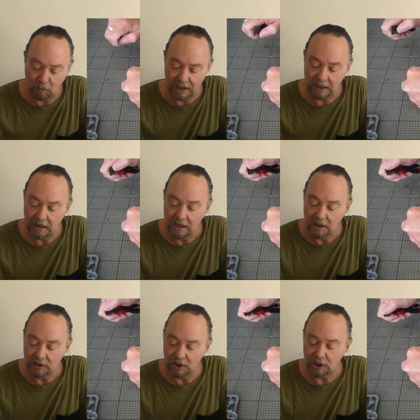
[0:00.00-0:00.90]
way
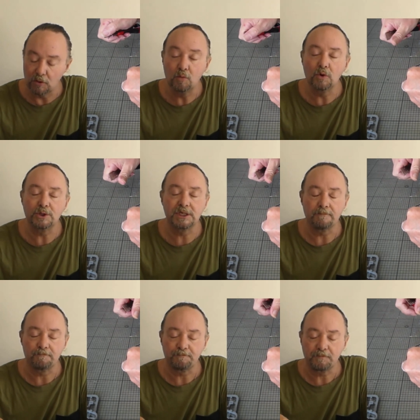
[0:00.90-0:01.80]
that you would
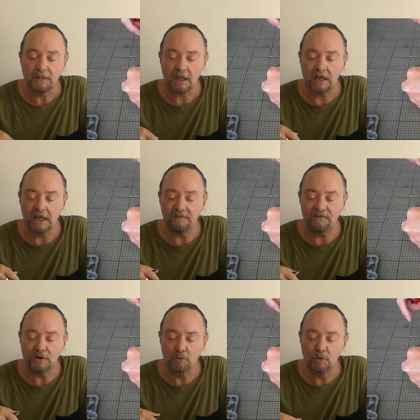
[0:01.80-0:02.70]

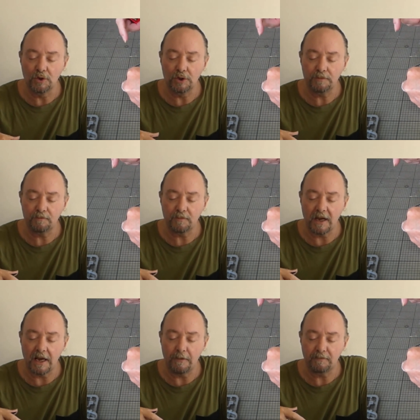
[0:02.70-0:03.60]
if you were
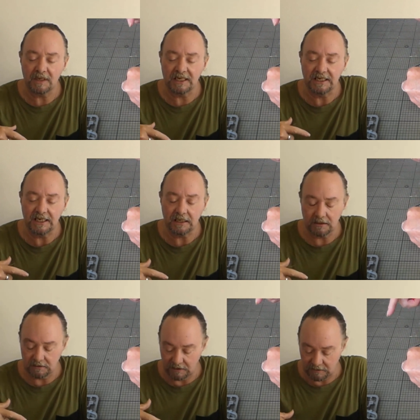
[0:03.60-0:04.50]
um,
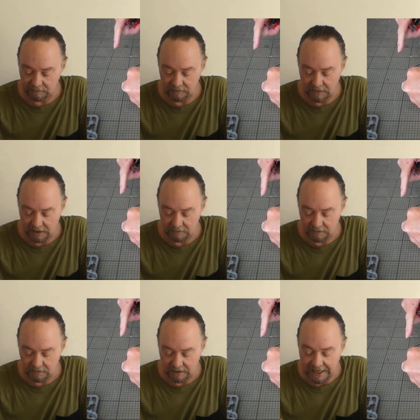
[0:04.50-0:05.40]
cleaning
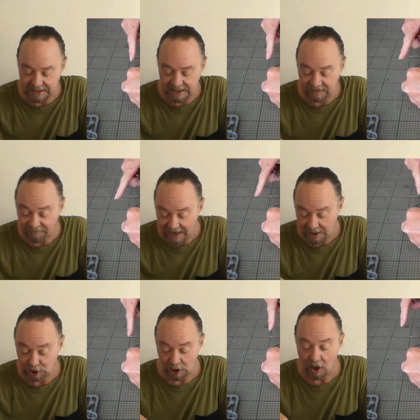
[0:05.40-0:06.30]
excess
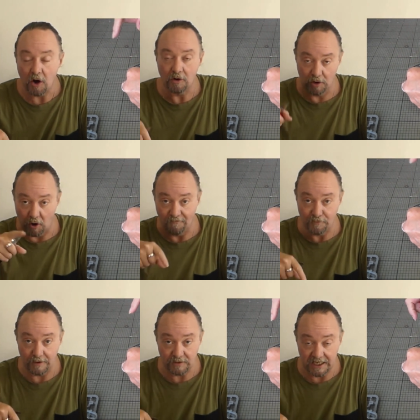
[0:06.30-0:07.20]
flash off
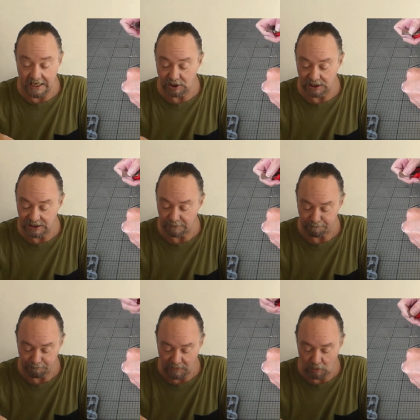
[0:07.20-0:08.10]
round the edges
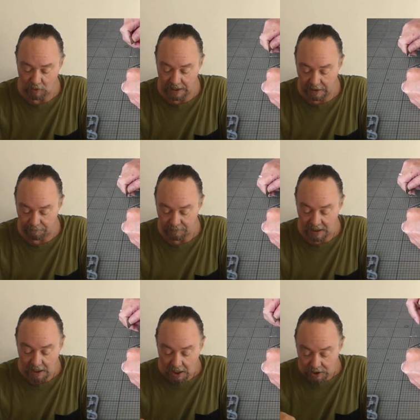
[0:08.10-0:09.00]
okay
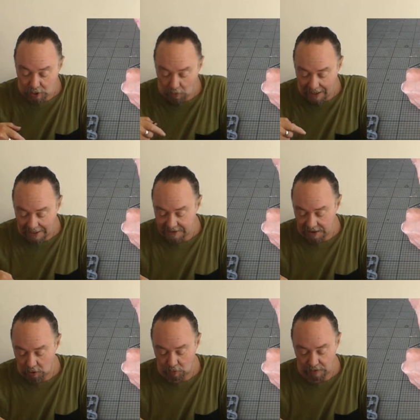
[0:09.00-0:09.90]
so I'll
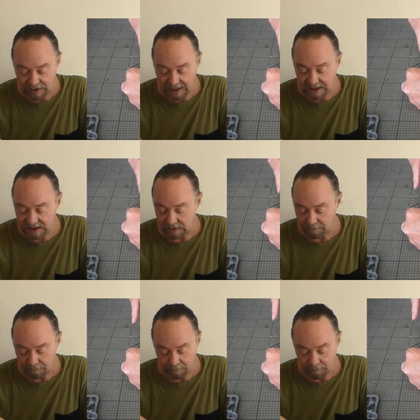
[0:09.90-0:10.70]
get on with these